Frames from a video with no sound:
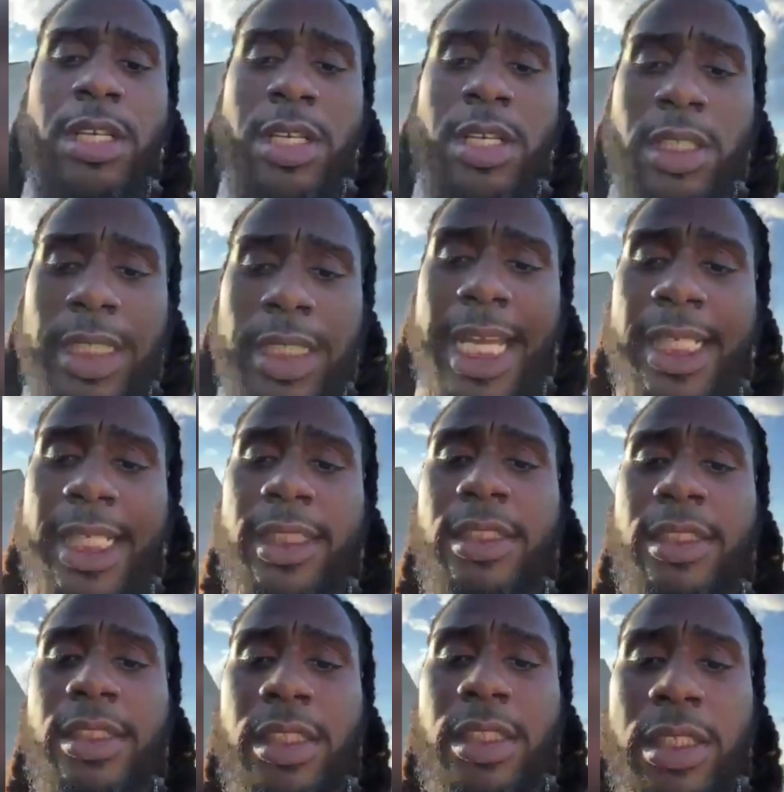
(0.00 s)
Yes.
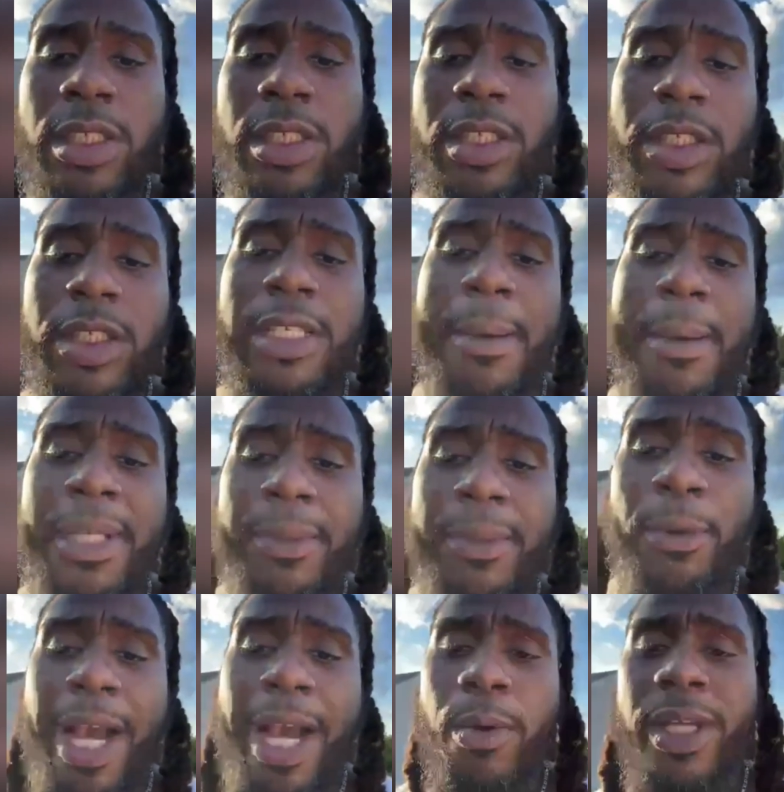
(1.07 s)
Dominique
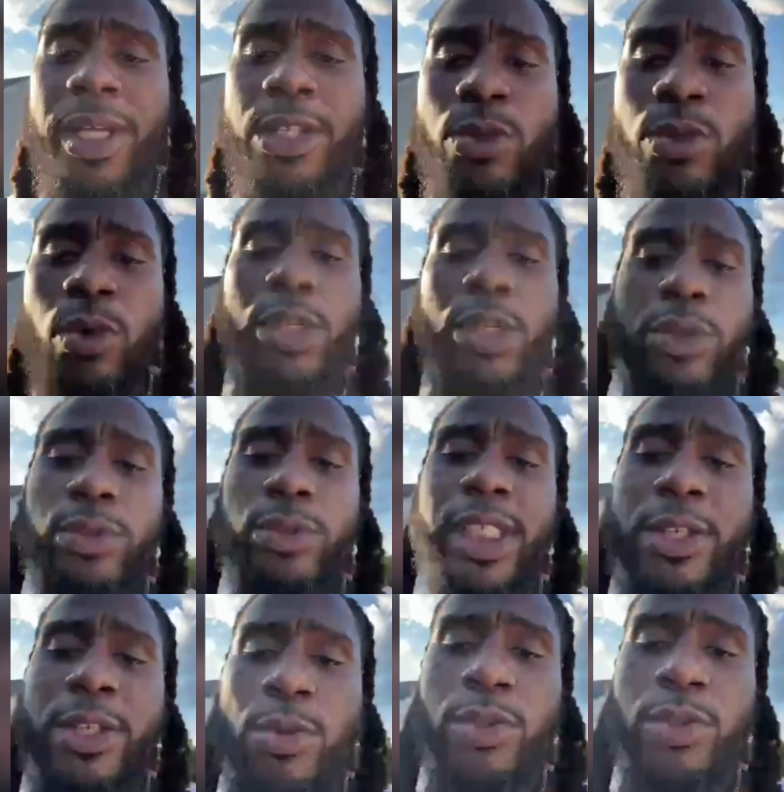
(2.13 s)
Brown, what are you going through? You say you're
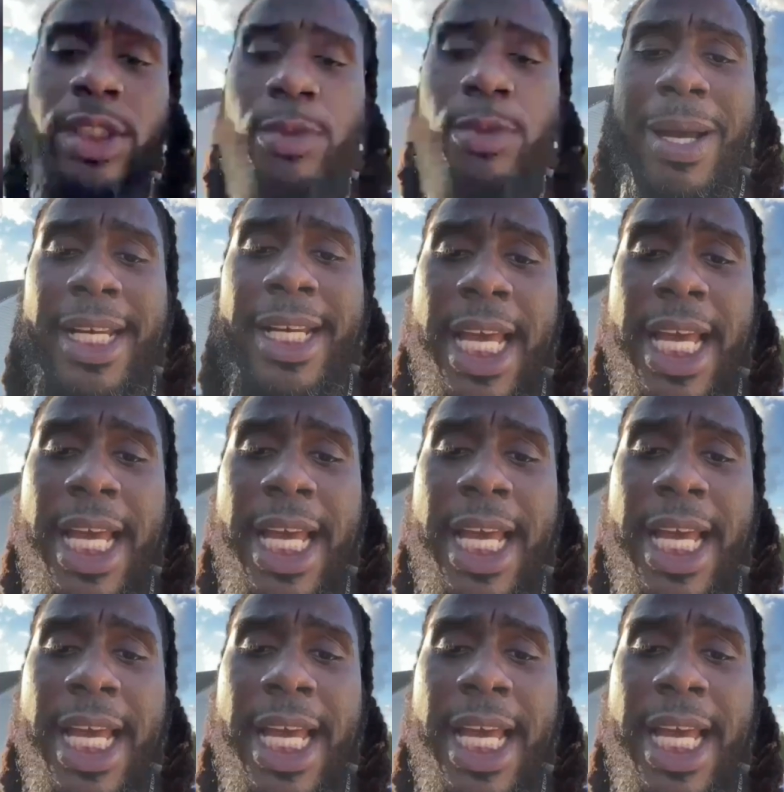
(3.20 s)
going through this right now.